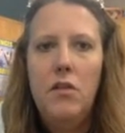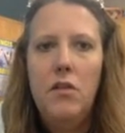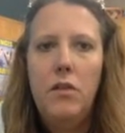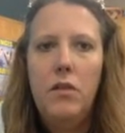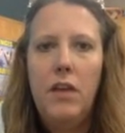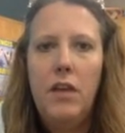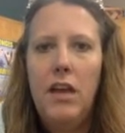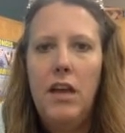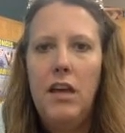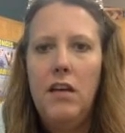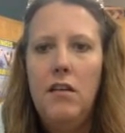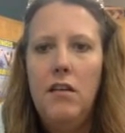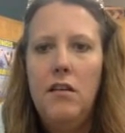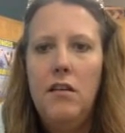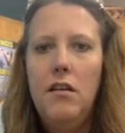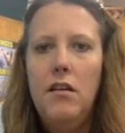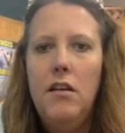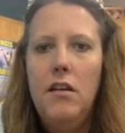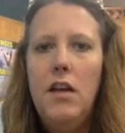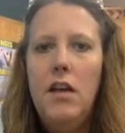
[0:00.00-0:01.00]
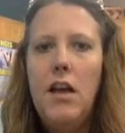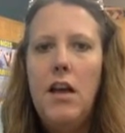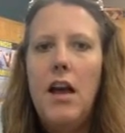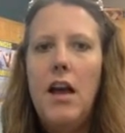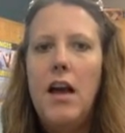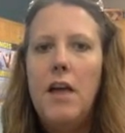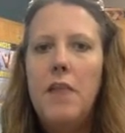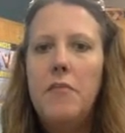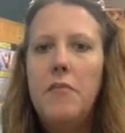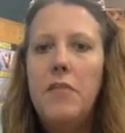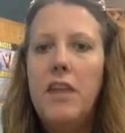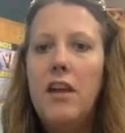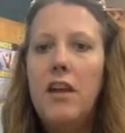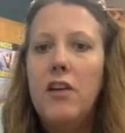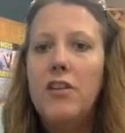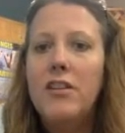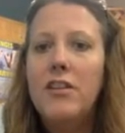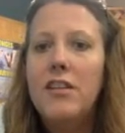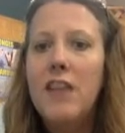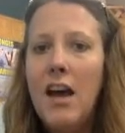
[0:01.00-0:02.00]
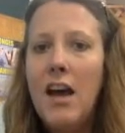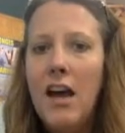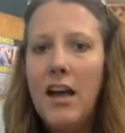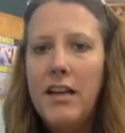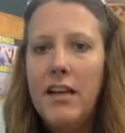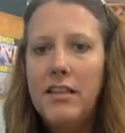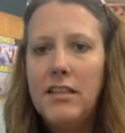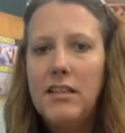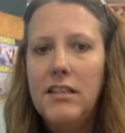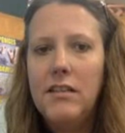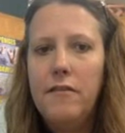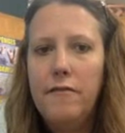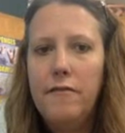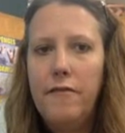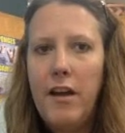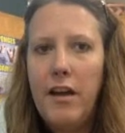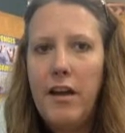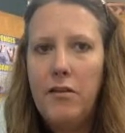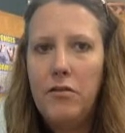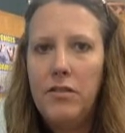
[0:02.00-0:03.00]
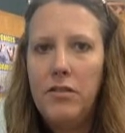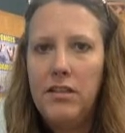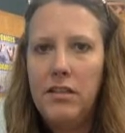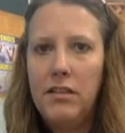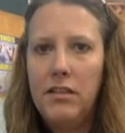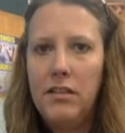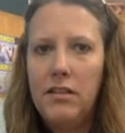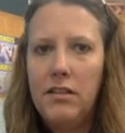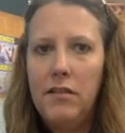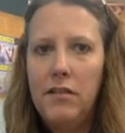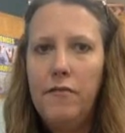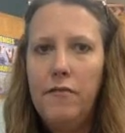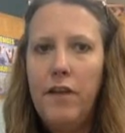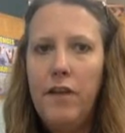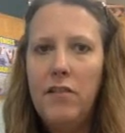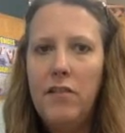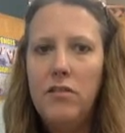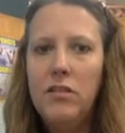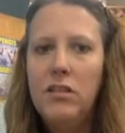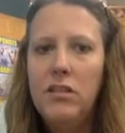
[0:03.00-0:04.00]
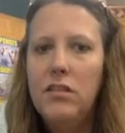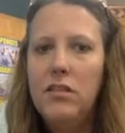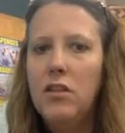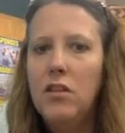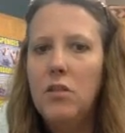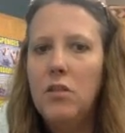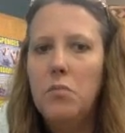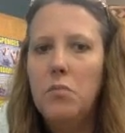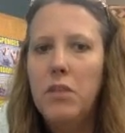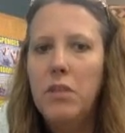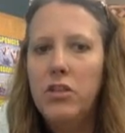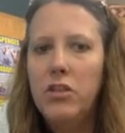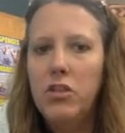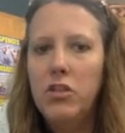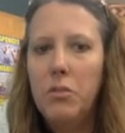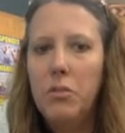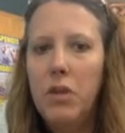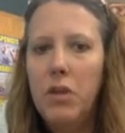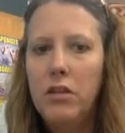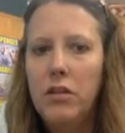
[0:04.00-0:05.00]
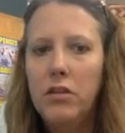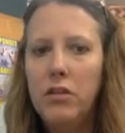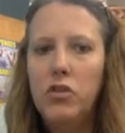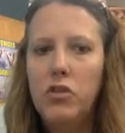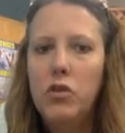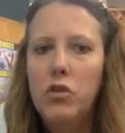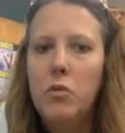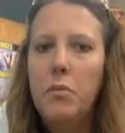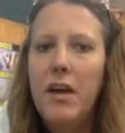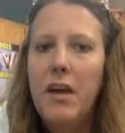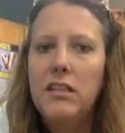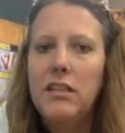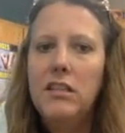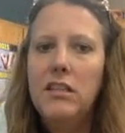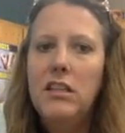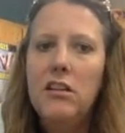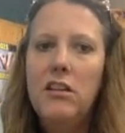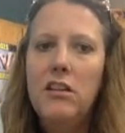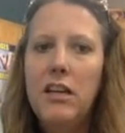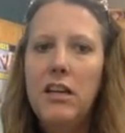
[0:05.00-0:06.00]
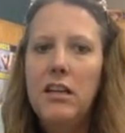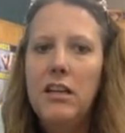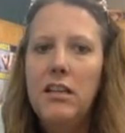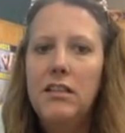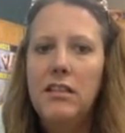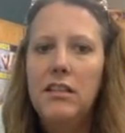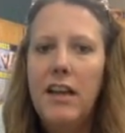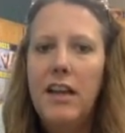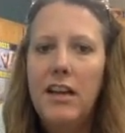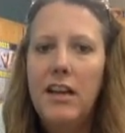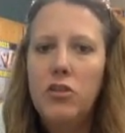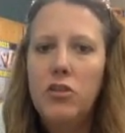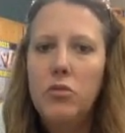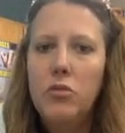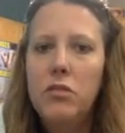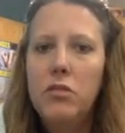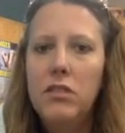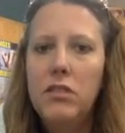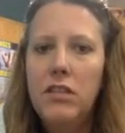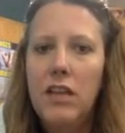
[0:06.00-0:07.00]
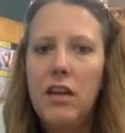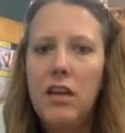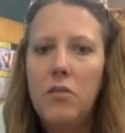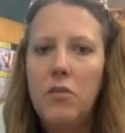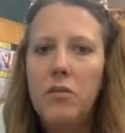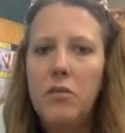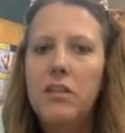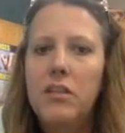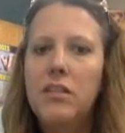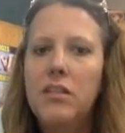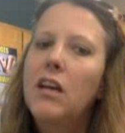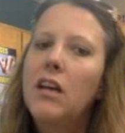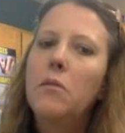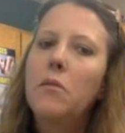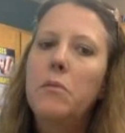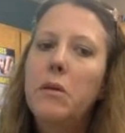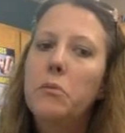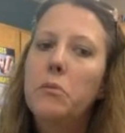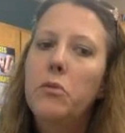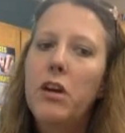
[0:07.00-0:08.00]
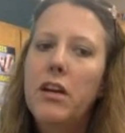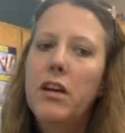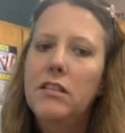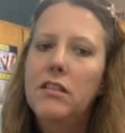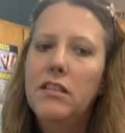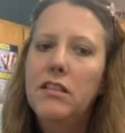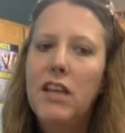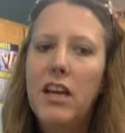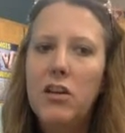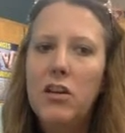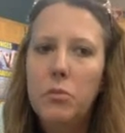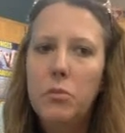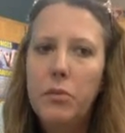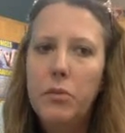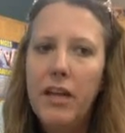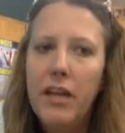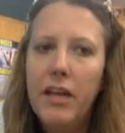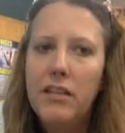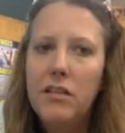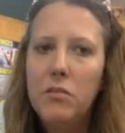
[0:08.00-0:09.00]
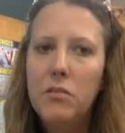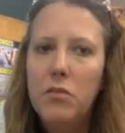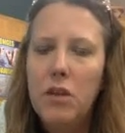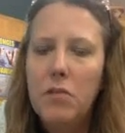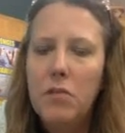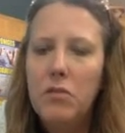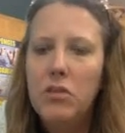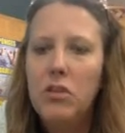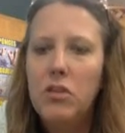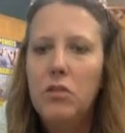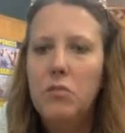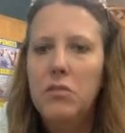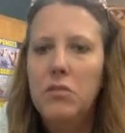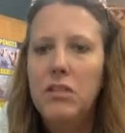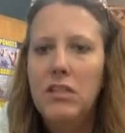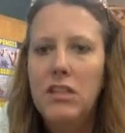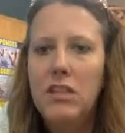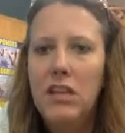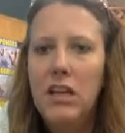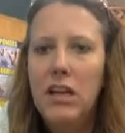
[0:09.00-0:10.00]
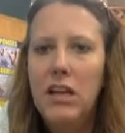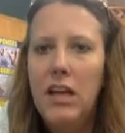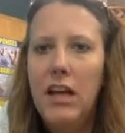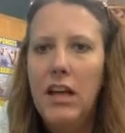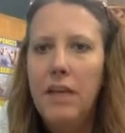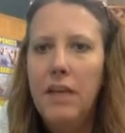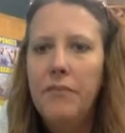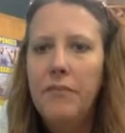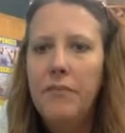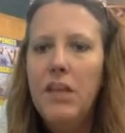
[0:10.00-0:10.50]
Okay. They are not viruses. Viruses are much smaller. So bacteria is an actual cell with a cell membrane, cytoplasm, ribosomes, and DNA.